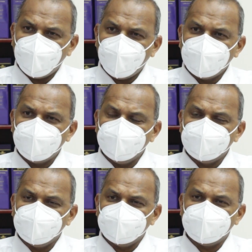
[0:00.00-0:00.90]
all that
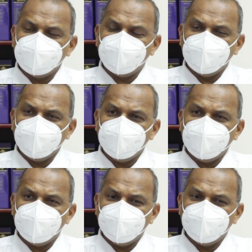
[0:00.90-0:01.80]
is necessary
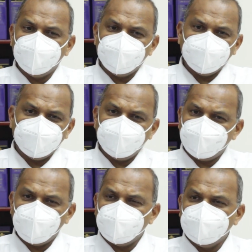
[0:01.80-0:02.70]

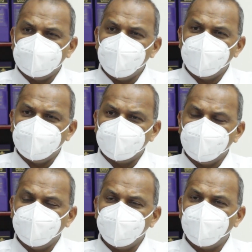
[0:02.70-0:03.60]
for December.
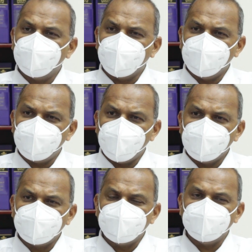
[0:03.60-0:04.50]
So we are looking
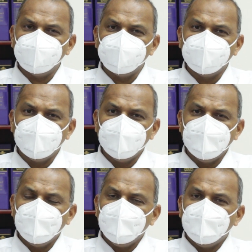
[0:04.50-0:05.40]
forward to
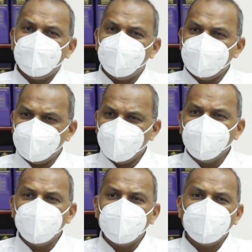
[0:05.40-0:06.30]

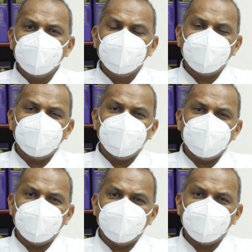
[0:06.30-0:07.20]
resuming
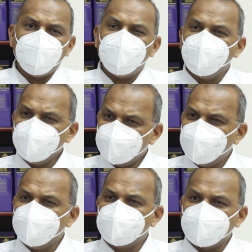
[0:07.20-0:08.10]
almost
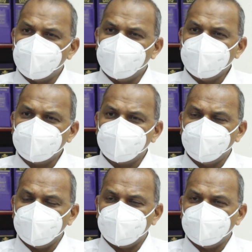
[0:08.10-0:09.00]
full service
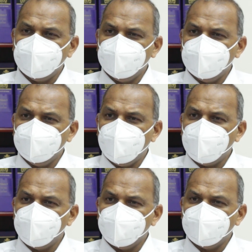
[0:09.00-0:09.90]
with the
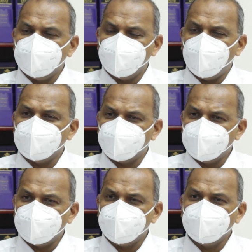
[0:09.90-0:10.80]
Diamond
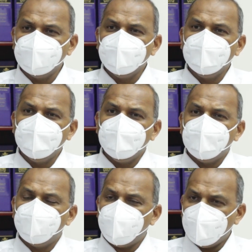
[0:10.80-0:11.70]
Hospital
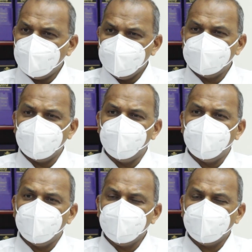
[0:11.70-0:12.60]
by
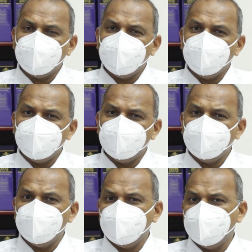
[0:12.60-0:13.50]
December, and